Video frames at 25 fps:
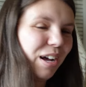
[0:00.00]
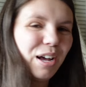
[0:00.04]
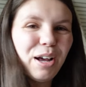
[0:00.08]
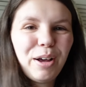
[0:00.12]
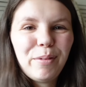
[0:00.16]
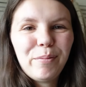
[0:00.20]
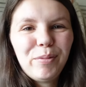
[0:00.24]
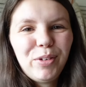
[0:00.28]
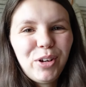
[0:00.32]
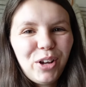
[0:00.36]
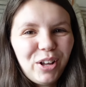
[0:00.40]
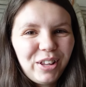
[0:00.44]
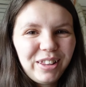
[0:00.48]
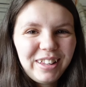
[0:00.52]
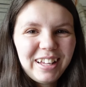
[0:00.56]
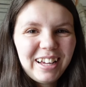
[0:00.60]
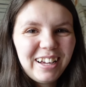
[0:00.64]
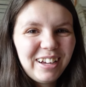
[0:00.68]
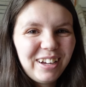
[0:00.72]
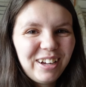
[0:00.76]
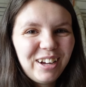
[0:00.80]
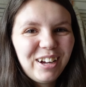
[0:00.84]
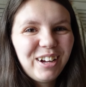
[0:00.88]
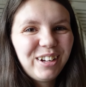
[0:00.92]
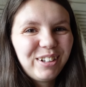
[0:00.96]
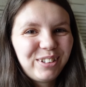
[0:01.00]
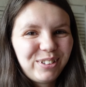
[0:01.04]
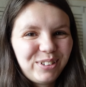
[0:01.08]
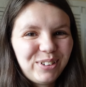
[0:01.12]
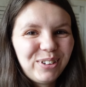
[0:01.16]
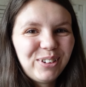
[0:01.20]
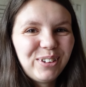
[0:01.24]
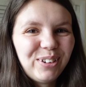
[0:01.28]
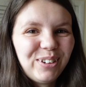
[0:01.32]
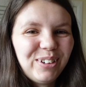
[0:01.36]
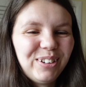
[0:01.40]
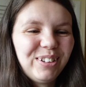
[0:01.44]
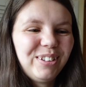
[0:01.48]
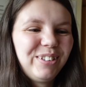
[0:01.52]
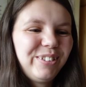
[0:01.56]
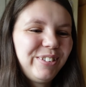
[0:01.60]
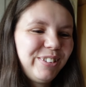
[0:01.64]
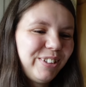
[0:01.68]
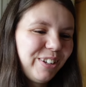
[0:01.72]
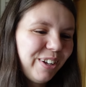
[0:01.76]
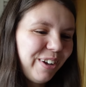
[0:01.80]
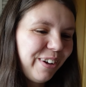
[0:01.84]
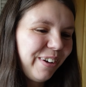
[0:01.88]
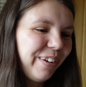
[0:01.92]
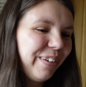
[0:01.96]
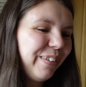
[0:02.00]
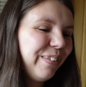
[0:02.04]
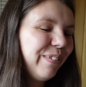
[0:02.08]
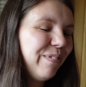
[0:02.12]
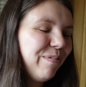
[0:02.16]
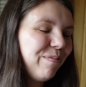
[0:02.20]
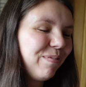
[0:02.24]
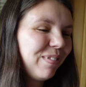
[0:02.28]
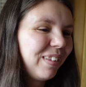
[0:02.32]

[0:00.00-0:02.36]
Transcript: am not that hardcore, so